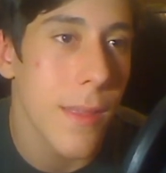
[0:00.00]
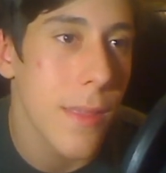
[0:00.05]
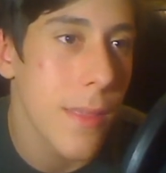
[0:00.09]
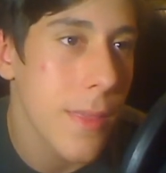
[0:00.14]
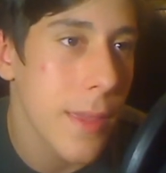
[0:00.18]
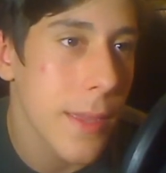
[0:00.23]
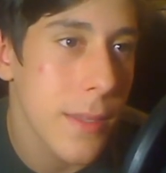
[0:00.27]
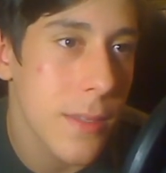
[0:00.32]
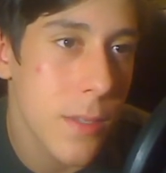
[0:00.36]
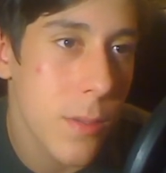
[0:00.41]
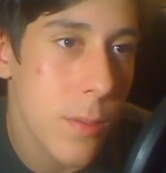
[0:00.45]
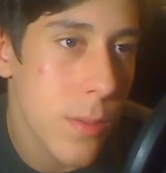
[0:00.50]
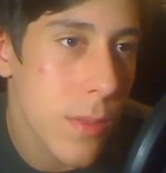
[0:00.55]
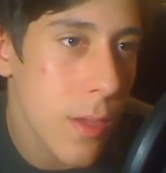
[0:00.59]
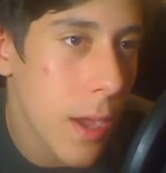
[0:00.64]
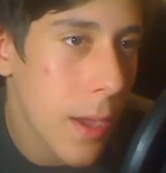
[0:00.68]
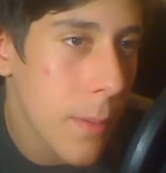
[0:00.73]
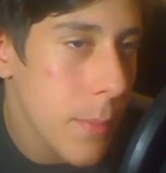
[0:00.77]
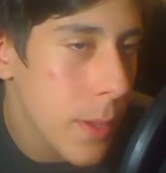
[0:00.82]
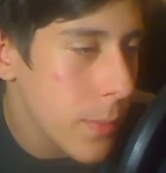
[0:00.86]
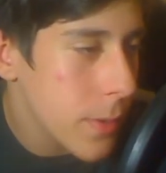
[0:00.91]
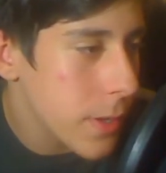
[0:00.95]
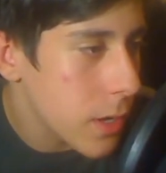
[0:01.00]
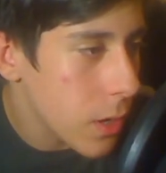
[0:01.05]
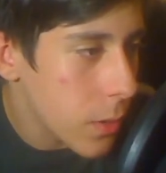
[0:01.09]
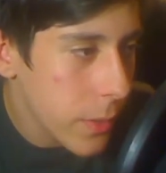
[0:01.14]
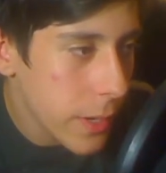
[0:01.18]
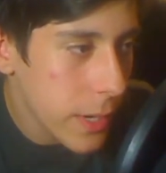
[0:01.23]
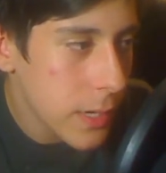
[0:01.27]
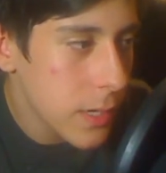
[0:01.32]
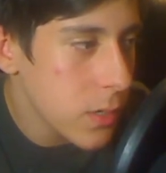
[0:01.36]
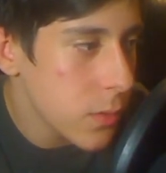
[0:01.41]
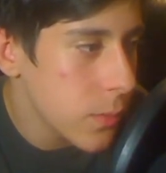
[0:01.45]
Things you thought maybe going
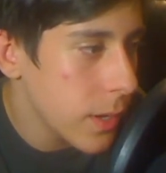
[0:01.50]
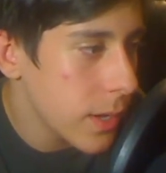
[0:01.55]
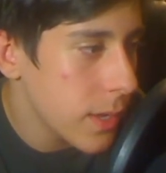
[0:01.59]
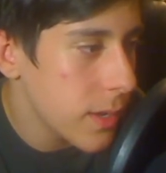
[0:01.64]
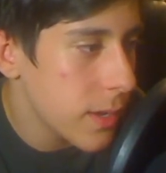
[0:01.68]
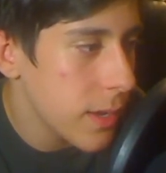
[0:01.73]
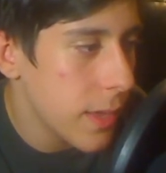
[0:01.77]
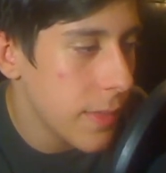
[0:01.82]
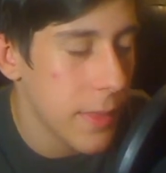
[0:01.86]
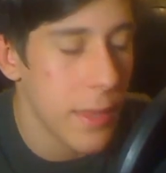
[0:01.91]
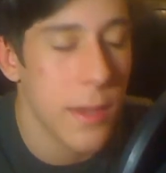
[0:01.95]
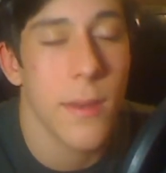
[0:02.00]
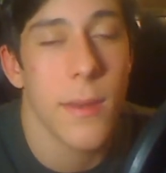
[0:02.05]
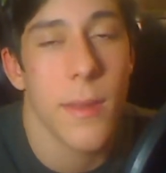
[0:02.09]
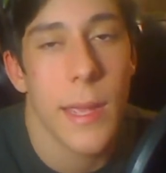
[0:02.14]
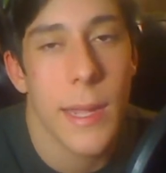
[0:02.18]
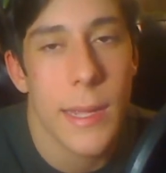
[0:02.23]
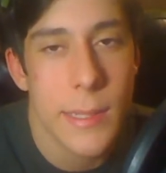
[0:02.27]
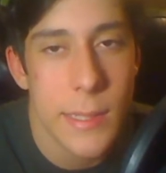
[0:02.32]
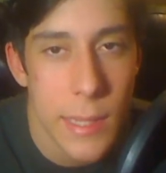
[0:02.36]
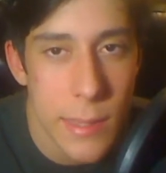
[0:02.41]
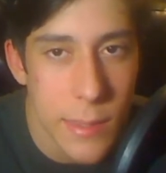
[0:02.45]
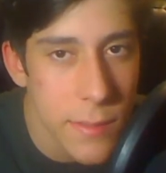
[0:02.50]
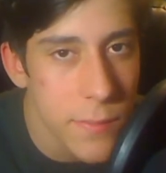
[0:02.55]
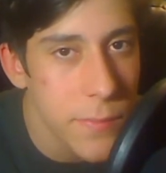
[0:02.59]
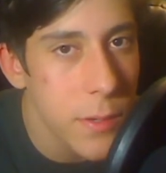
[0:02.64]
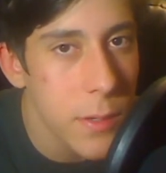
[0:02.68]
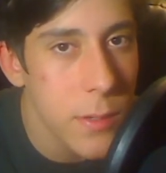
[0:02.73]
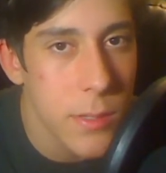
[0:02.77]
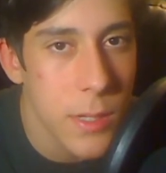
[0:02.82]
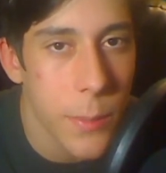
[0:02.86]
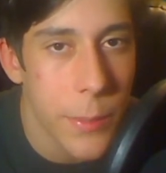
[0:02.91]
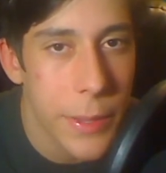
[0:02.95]
into it, and then, like I said, this
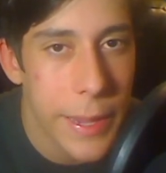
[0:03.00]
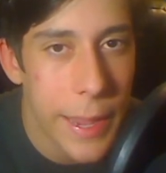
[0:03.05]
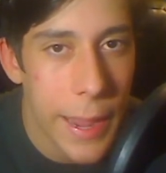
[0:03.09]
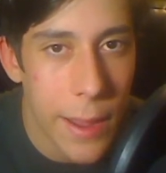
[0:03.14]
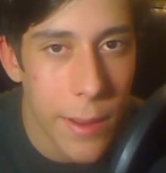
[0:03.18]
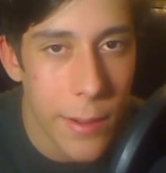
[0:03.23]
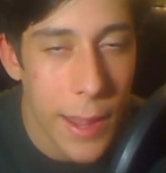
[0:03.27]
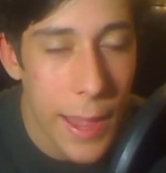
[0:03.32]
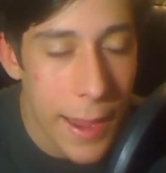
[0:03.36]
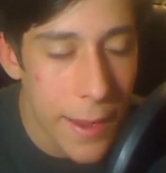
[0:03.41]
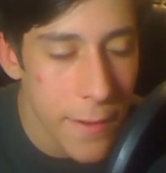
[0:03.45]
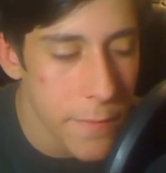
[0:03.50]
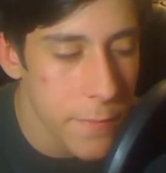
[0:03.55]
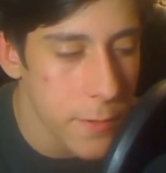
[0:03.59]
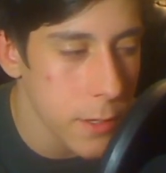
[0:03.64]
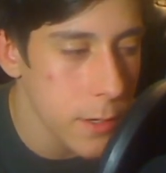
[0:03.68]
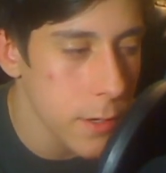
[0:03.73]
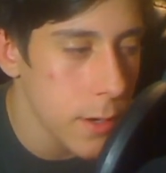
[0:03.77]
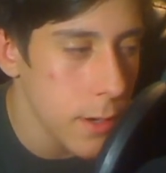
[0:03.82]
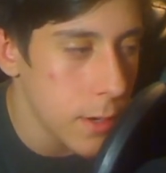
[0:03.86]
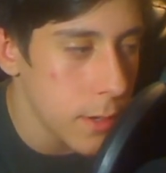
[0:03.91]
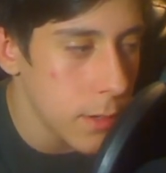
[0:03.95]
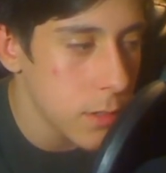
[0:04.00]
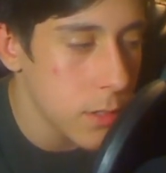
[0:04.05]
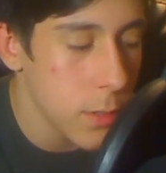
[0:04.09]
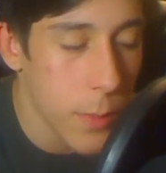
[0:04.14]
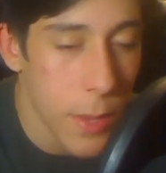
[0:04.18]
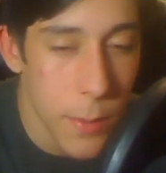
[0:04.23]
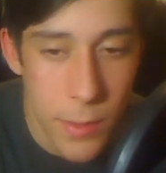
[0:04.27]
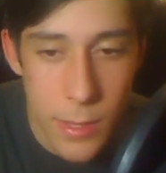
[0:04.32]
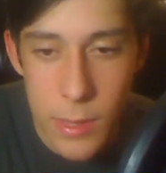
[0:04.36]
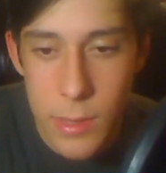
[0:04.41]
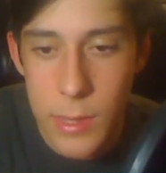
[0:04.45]
video is coming out after, so
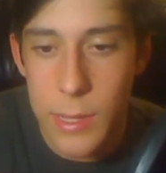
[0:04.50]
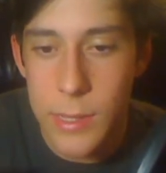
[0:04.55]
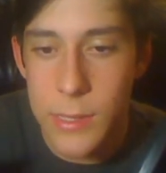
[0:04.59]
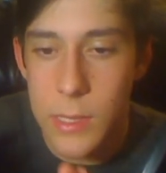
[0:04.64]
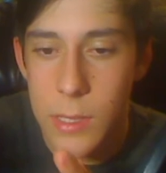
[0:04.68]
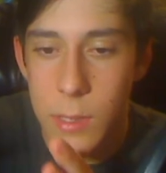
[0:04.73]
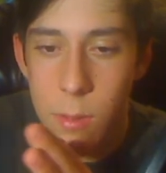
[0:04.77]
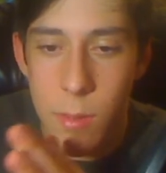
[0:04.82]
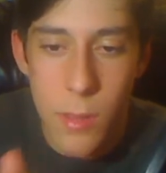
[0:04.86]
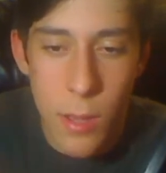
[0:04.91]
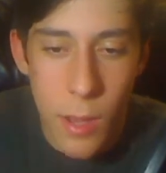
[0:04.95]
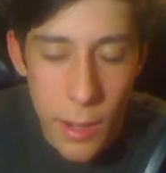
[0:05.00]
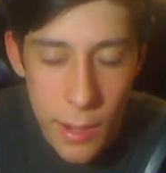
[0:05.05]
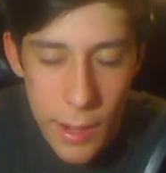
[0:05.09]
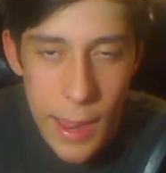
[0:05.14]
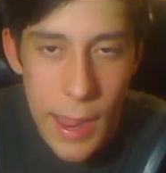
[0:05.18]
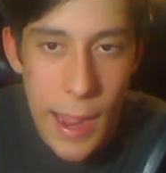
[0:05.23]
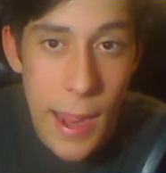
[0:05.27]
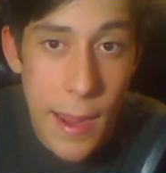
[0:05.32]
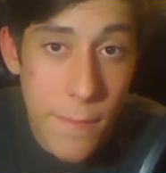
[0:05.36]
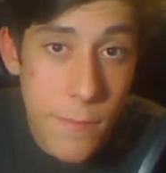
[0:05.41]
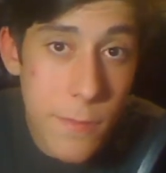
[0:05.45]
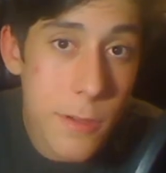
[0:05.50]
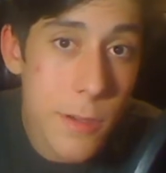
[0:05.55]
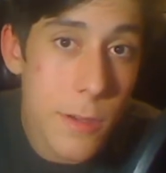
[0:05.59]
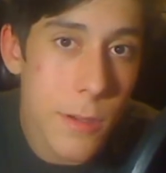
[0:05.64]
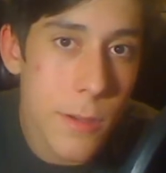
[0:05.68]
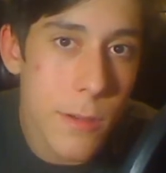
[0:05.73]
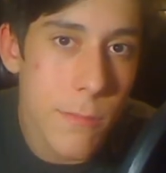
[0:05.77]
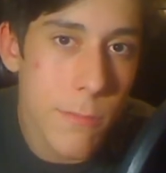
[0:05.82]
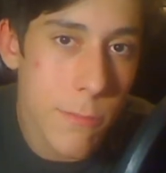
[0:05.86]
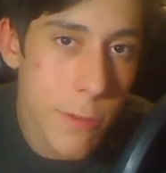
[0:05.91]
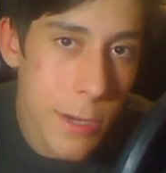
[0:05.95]
maybe things that you thought
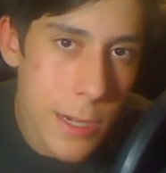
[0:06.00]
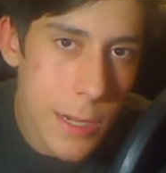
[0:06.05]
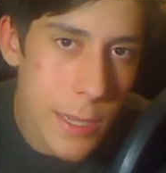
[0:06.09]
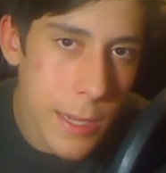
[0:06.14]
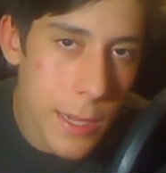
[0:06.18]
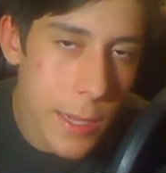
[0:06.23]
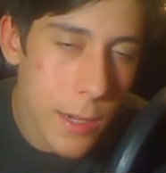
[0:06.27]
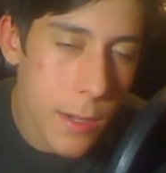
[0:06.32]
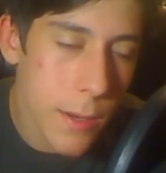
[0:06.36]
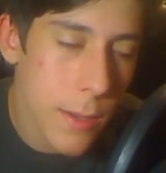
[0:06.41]
after reading it.